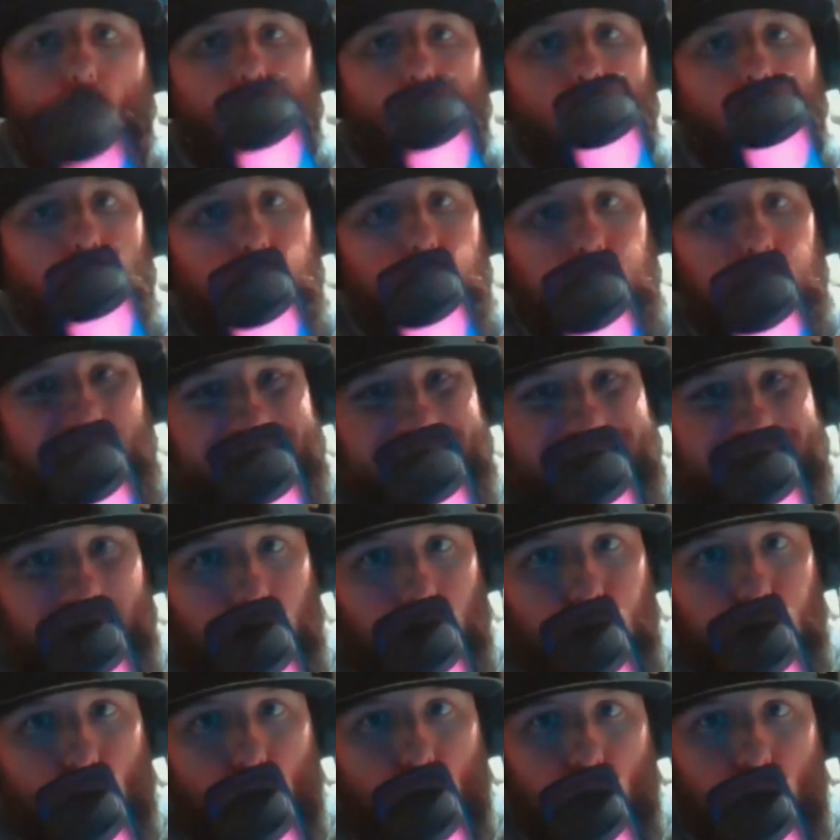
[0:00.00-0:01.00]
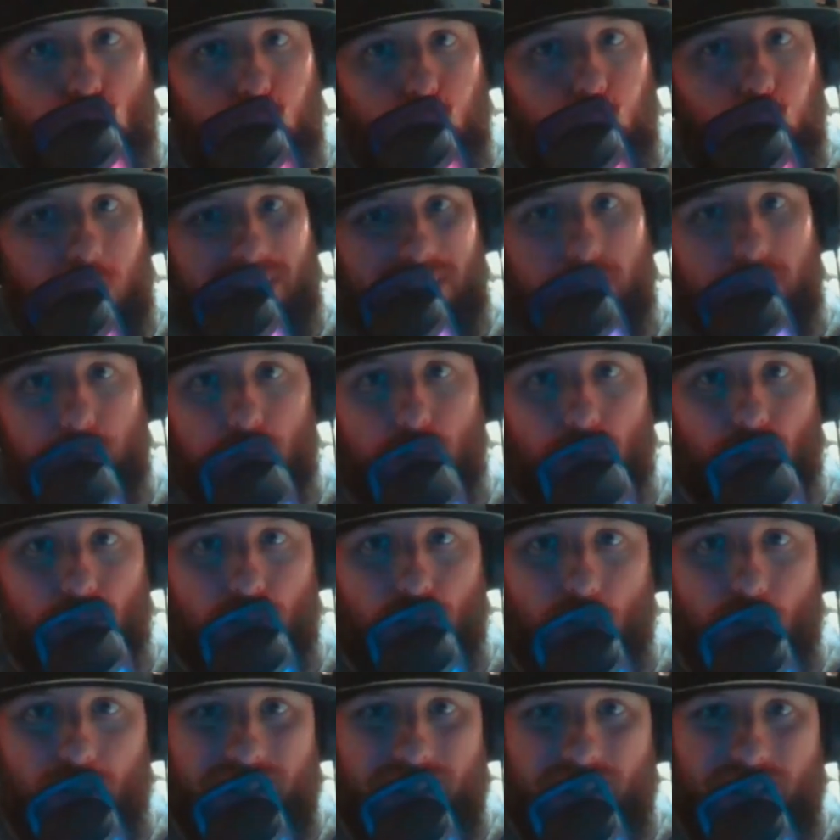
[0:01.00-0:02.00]
What's up, cooks? Welcome to the
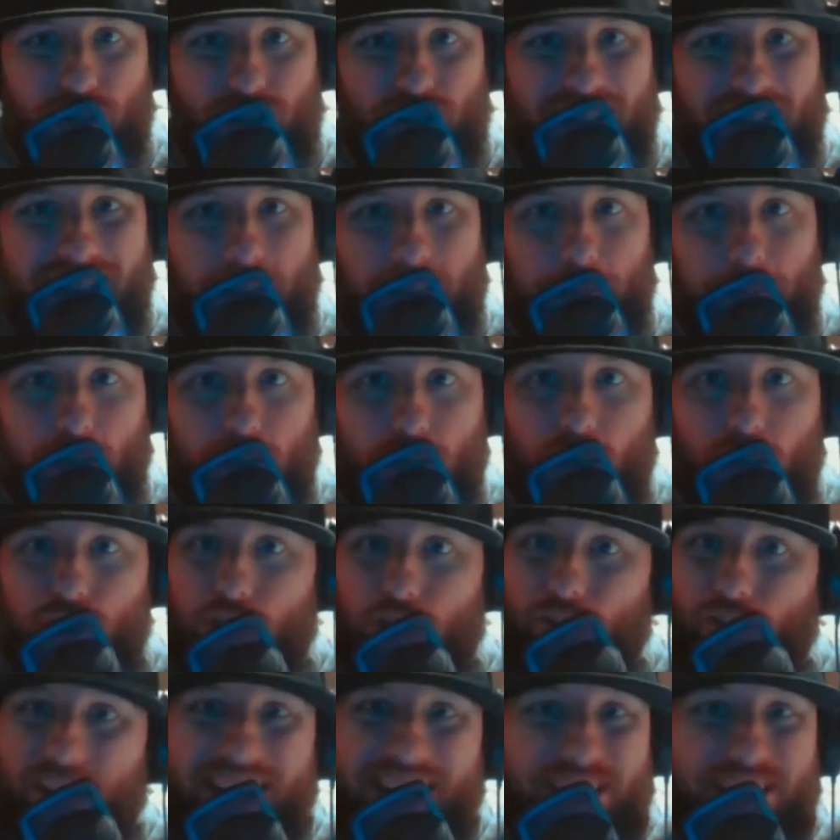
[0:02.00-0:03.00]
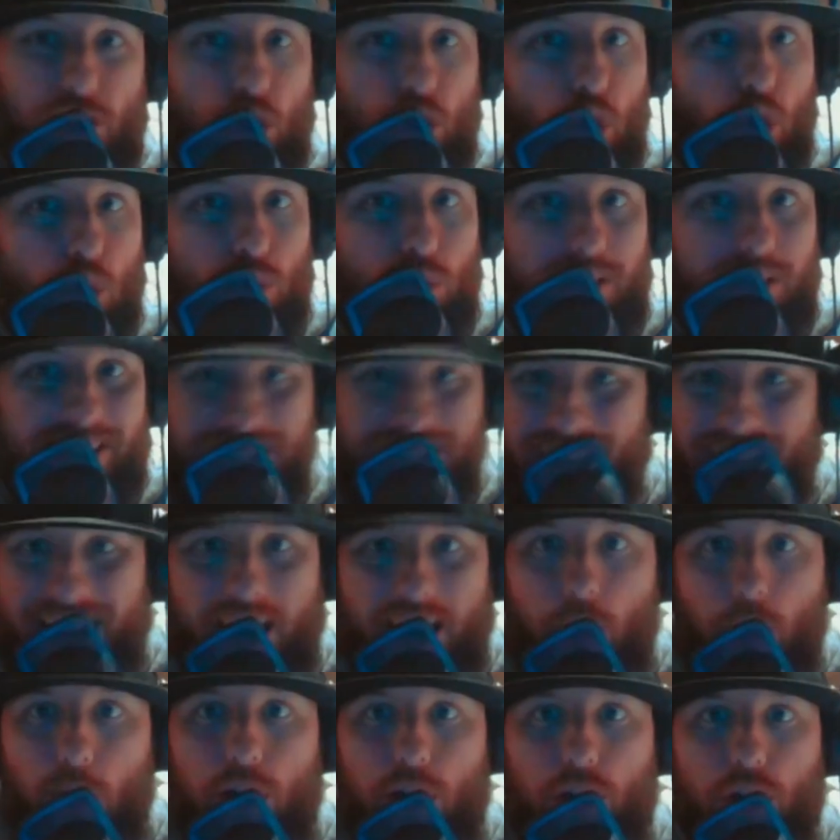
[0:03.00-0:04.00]
Card Kitchen. I am the Card Chef, and
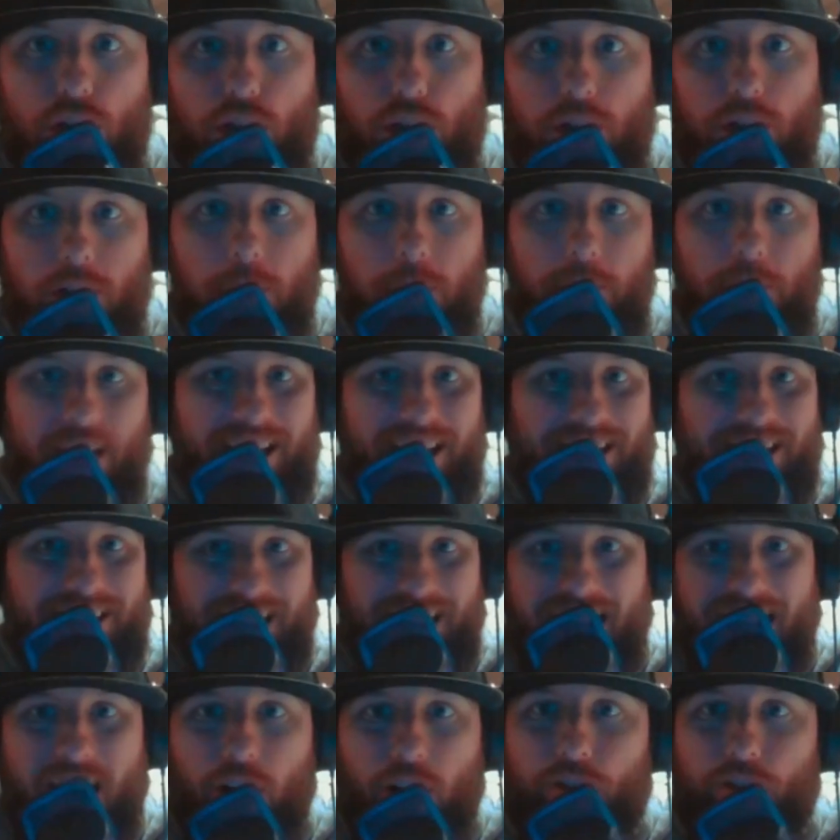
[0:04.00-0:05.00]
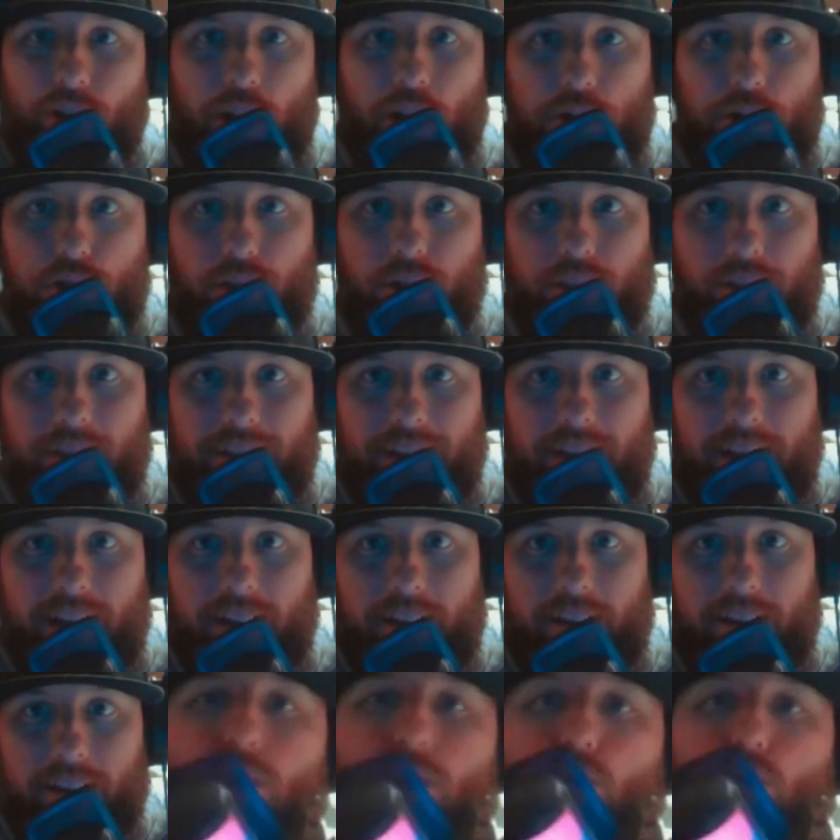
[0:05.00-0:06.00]
today we are cooking up a Galvantula
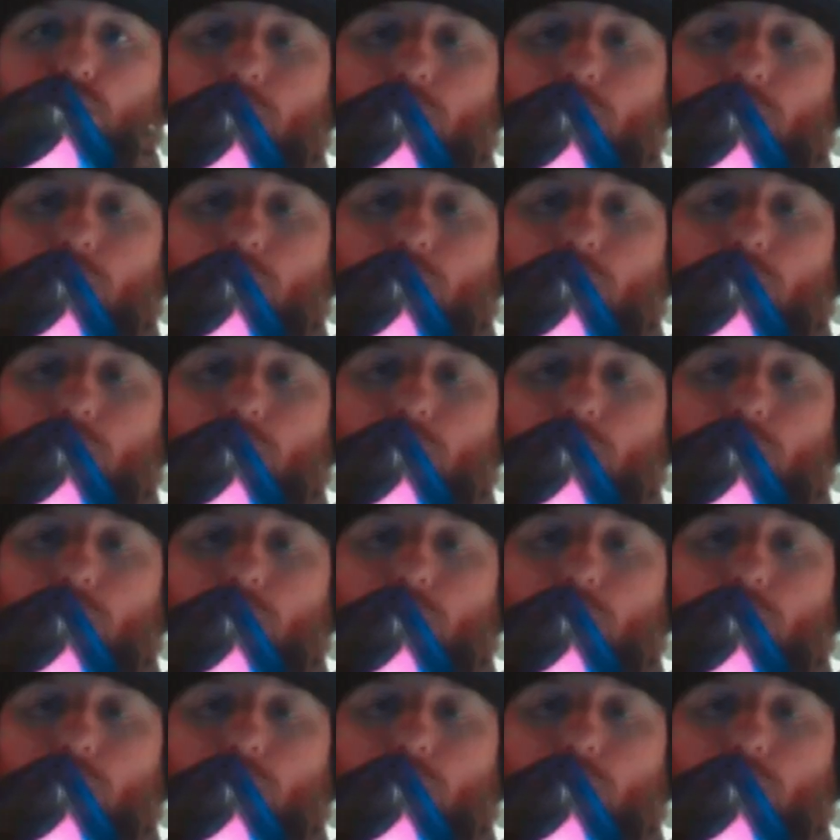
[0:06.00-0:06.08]
deck.